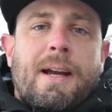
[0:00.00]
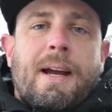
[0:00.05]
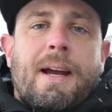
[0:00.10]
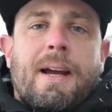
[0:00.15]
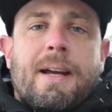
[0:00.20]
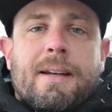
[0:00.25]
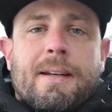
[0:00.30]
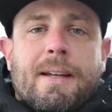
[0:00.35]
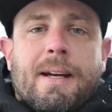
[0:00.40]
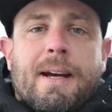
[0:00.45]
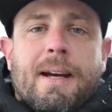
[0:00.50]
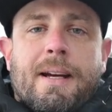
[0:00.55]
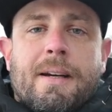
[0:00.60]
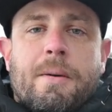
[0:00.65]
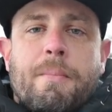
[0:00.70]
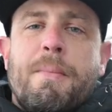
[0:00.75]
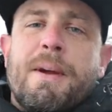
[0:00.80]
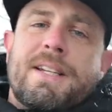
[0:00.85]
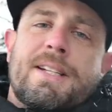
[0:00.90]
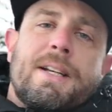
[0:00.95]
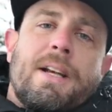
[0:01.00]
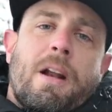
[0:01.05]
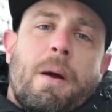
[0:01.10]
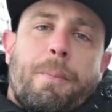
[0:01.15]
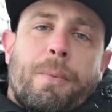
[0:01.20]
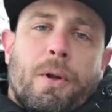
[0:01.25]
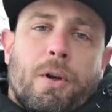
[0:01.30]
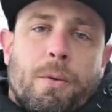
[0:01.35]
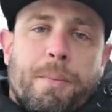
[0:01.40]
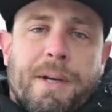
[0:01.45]
and uh, mixing it
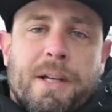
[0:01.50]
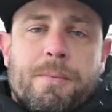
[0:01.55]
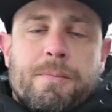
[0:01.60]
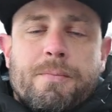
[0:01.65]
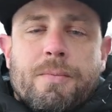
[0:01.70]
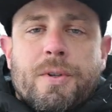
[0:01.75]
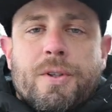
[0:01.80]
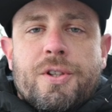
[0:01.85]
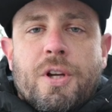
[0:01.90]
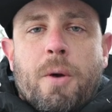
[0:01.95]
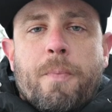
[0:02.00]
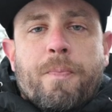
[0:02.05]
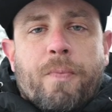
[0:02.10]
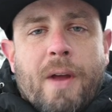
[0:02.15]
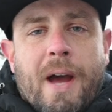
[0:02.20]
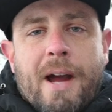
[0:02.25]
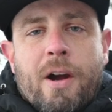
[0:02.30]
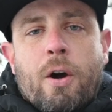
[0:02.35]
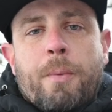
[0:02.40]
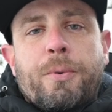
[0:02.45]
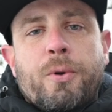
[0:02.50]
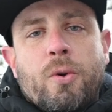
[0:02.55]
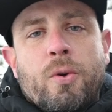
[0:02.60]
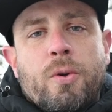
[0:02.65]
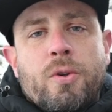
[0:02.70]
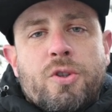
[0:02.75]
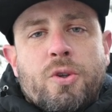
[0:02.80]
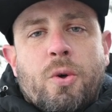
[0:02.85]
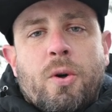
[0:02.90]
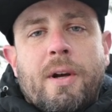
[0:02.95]
up a little bit. So I hope you
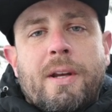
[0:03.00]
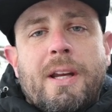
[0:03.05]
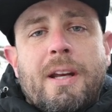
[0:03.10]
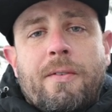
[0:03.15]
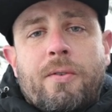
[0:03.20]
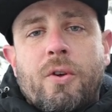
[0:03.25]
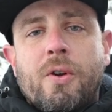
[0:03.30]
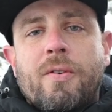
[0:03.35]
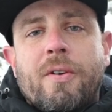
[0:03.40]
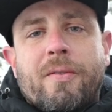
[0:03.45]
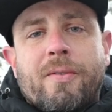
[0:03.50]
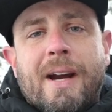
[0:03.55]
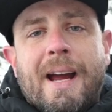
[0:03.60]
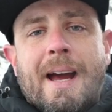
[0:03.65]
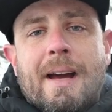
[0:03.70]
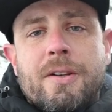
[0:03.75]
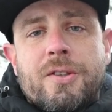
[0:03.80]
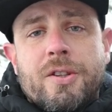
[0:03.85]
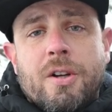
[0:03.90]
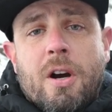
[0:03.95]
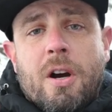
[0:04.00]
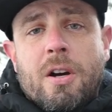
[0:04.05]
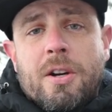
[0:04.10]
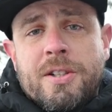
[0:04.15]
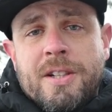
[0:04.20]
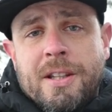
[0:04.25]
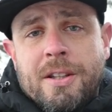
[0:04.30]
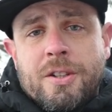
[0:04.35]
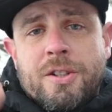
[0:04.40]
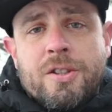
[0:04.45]
enjoyed. If you've ever had
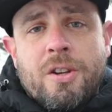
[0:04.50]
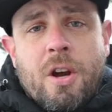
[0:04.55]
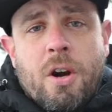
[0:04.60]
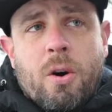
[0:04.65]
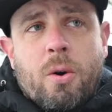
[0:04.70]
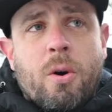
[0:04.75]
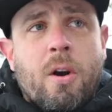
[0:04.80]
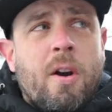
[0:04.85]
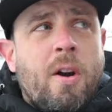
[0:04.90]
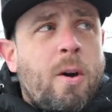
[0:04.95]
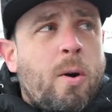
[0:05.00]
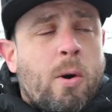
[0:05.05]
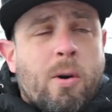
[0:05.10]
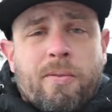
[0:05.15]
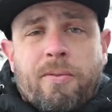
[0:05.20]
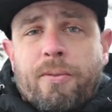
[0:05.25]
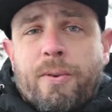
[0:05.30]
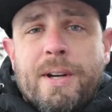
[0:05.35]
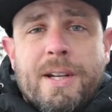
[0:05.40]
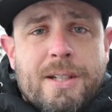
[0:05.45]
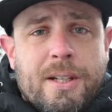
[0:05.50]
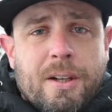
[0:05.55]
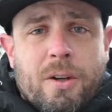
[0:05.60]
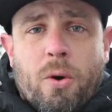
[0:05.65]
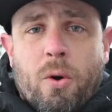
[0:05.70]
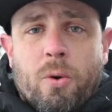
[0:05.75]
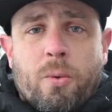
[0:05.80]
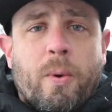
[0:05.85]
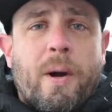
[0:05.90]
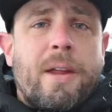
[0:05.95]
cigars in the snow or freezing
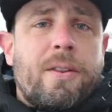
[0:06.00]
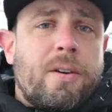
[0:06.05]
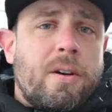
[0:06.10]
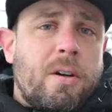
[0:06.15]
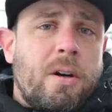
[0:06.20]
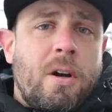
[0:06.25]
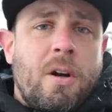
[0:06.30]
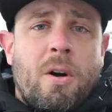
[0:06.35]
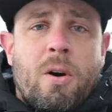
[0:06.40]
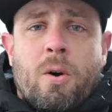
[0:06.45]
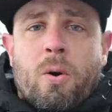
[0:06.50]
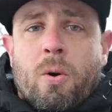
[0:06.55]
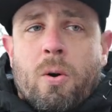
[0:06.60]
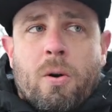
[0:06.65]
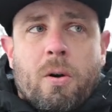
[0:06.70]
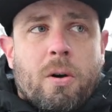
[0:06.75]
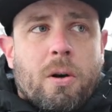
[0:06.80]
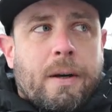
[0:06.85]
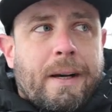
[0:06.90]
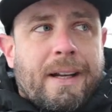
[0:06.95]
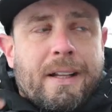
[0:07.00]
cold weather or